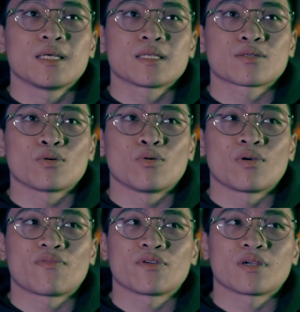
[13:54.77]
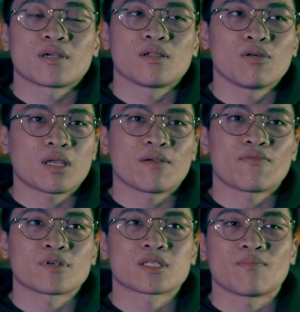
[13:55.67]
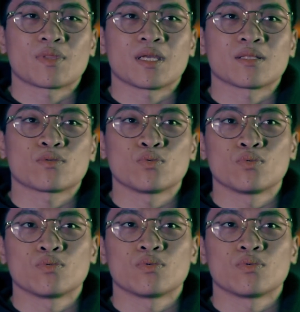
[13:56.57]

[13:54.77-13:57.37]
So if you're looking for something to